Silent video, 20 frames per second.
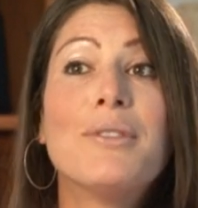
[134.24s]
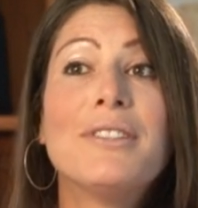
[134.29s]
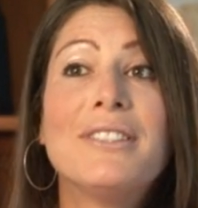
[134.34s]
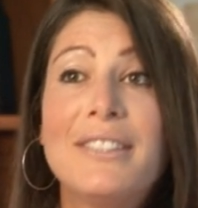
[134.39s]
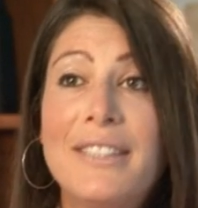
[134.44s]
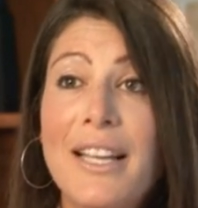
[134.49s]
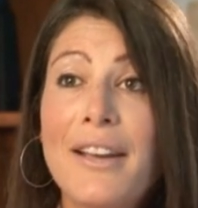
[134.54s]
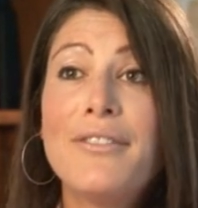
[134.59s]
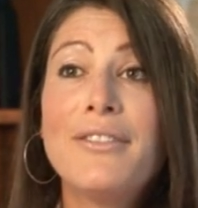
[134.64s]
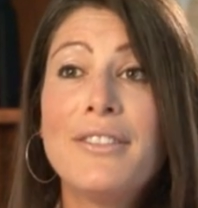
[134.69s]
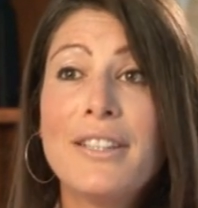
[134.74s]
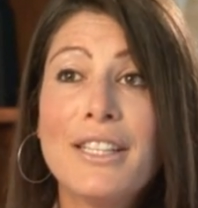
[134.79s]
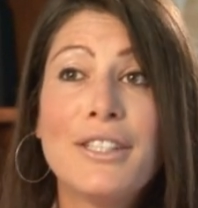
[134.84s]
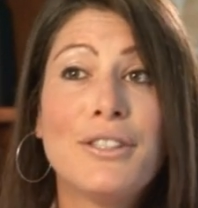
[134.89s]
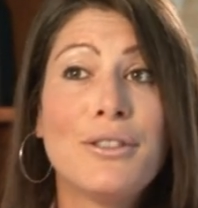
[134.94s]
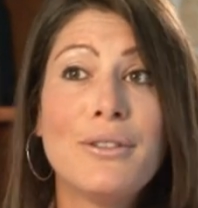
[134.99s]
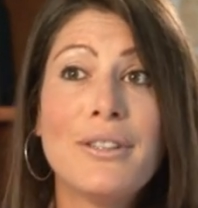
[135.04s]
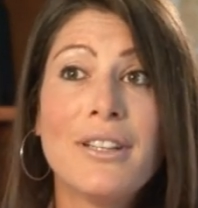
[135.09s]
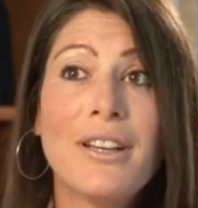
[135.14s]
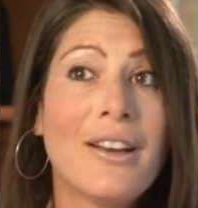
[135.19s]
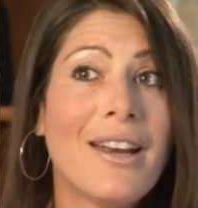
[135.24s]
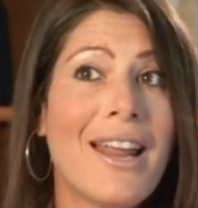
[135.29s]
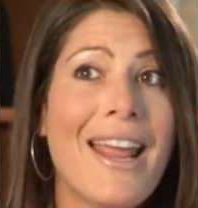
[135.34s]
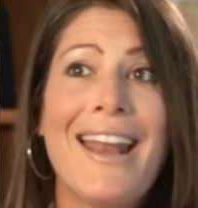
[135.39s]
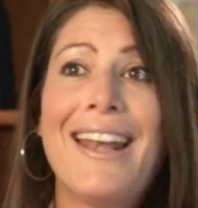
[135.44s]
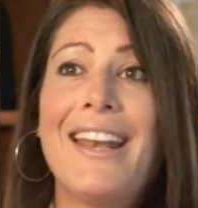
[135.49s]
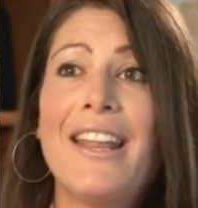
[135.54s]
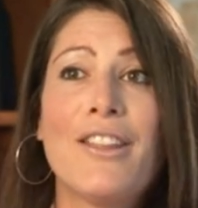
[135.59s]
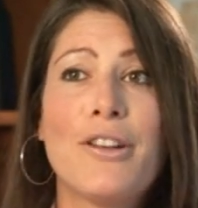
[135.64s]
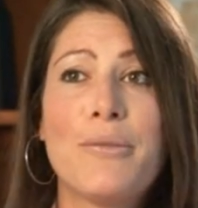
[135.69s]
I would definitely do it on
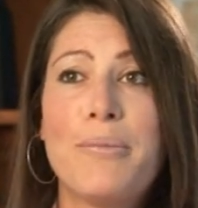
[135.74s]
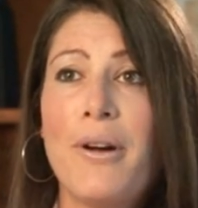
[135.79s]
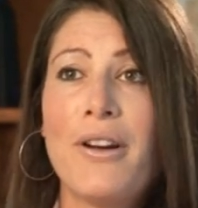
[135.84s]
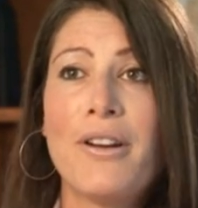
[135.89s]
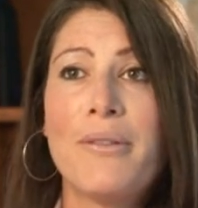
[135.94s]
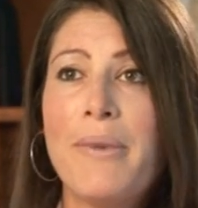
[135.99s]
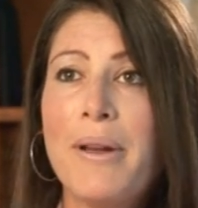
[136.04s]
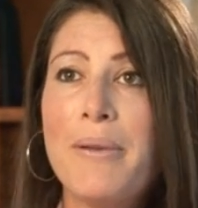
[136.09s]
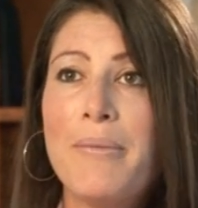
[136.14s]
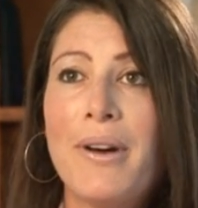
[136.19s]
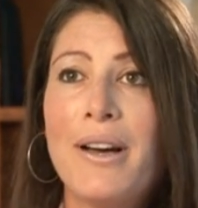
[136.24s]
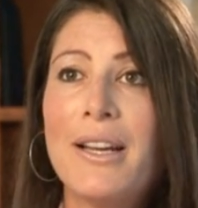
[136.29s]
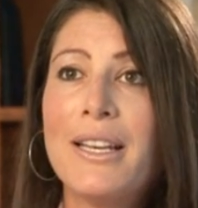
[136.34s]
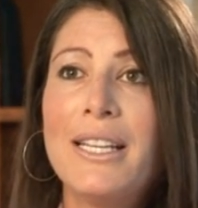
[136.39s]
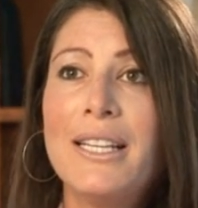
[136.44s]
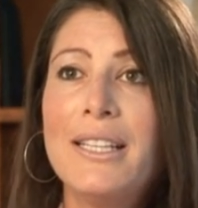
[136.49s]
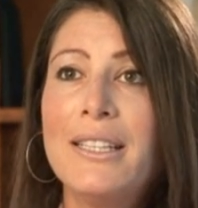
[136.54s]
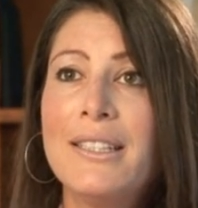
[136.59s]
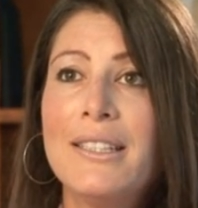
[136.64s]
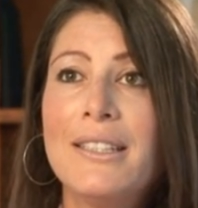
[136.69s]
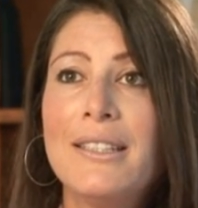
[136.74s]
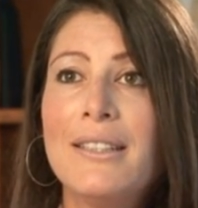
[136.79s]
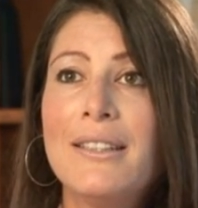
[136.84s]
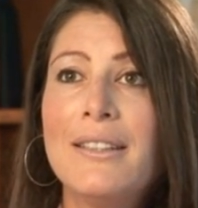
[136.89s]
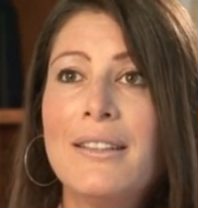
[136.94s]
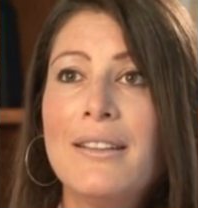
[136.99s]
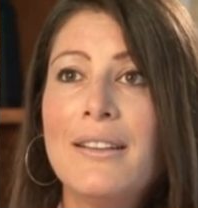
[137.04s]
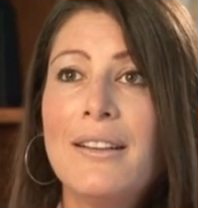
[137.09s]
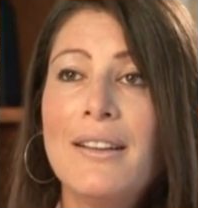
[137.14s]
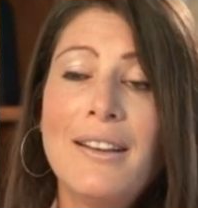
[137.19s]
any other part of my body.
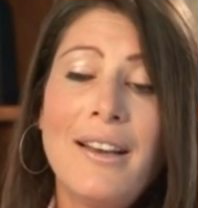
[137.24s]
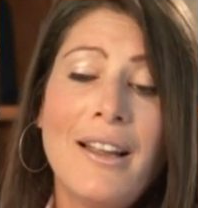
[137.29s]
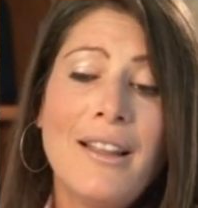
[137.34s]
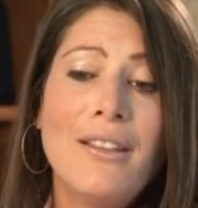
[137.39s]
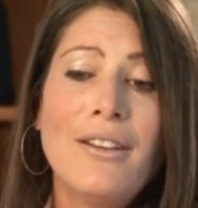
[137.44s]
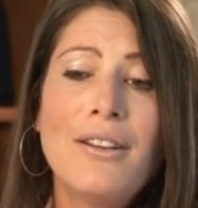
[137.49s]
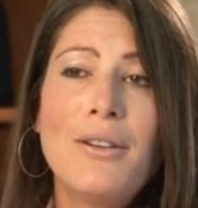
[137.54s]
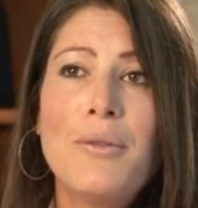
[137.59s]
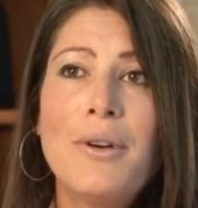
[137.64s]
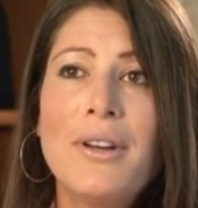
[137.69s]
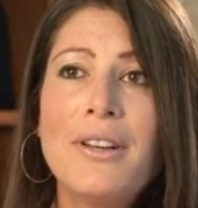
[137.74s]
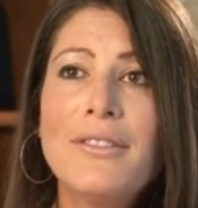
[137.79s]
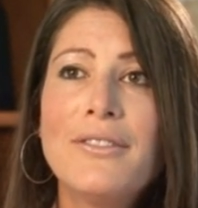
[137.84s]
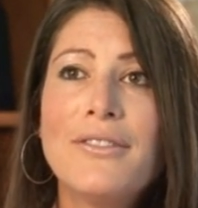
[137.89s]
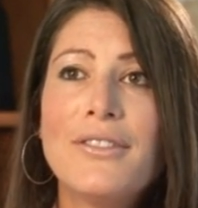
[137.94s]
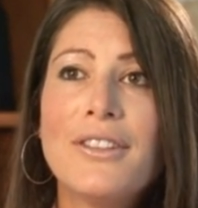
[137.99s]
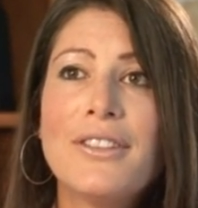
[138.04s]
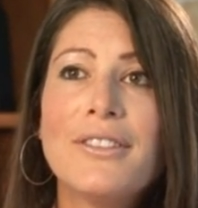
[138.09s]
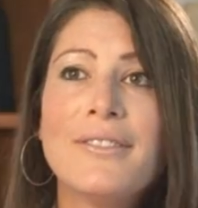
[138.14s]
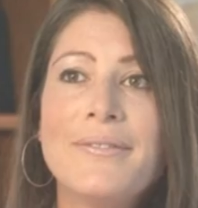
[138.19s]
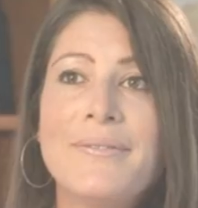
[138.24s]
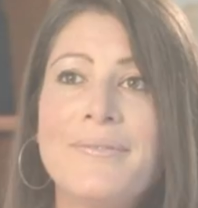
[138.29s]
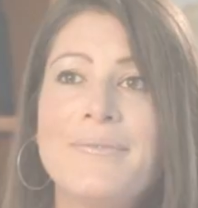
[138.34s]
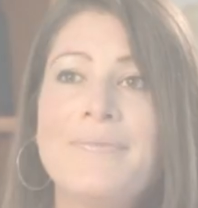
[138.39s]
And I look wonderful.